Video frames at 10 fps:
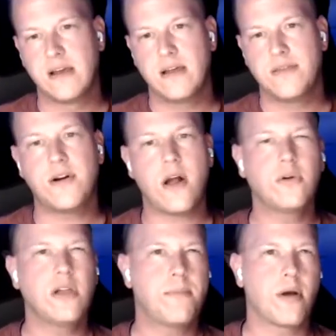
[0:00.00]
They're not
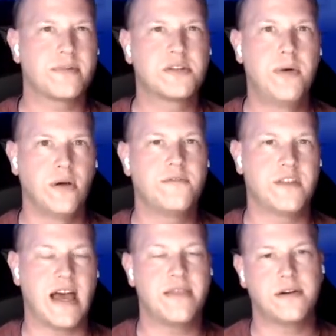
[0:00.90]
really purpose built for
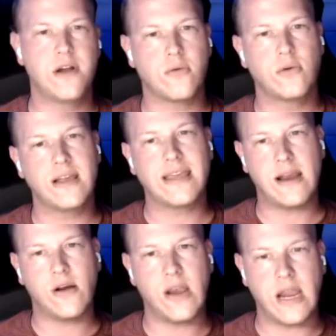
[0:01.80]
that. They're not really
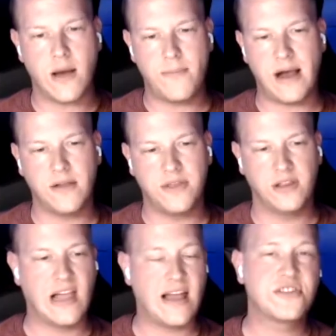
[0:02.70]
caring about the
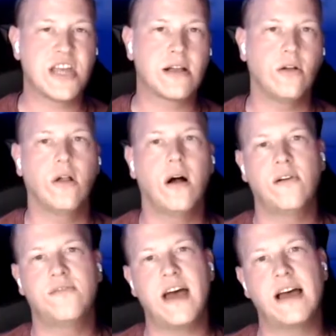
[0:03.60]
life cycle
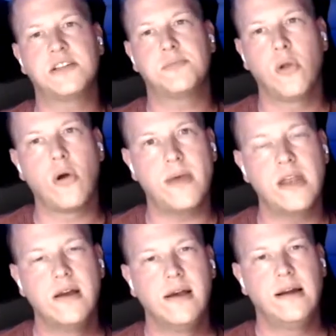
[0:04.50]
of that deployment.
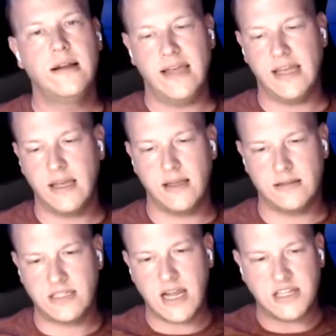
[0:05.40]

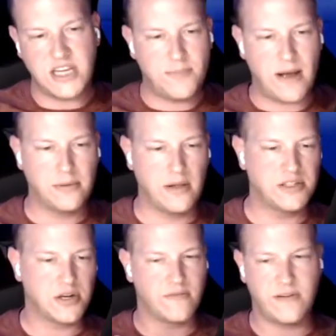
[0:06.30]
CI/CD
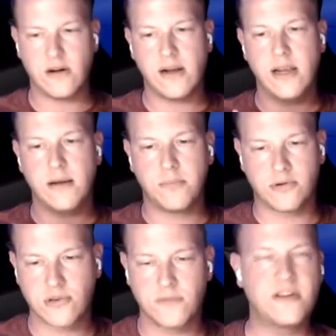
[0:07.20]
pipelines are very
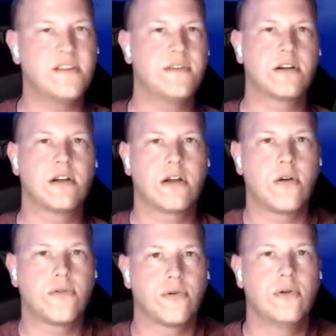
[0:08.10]
prescriptive. They're going to
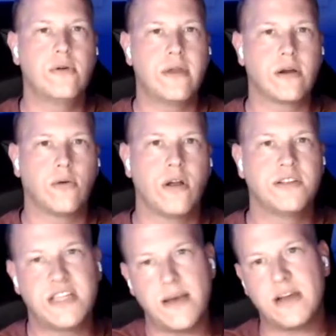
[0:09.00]
go through and they're going to
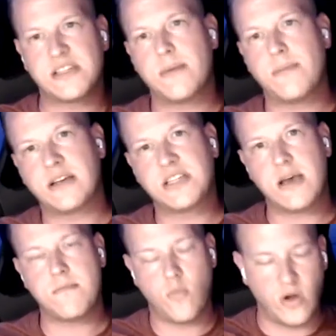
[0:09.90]
run step by step by
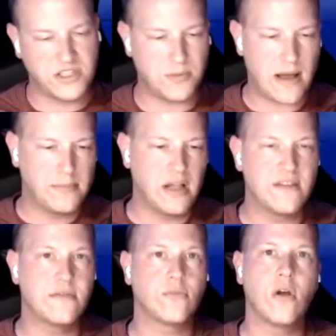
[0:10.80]
step. Once the
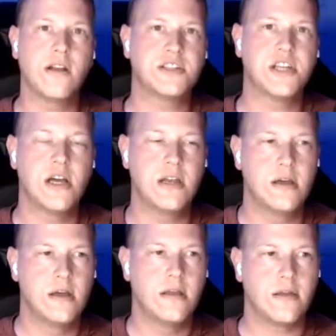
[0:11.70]
pipeline run is done,
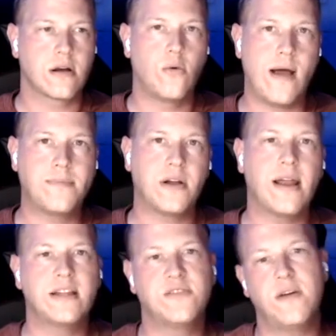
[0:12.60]
they're going to wipe their
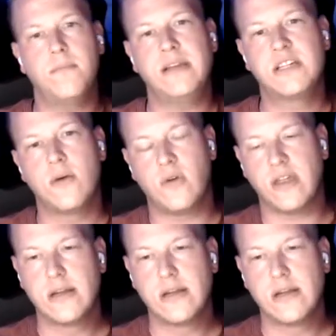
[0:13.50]
hands of it and be done with it.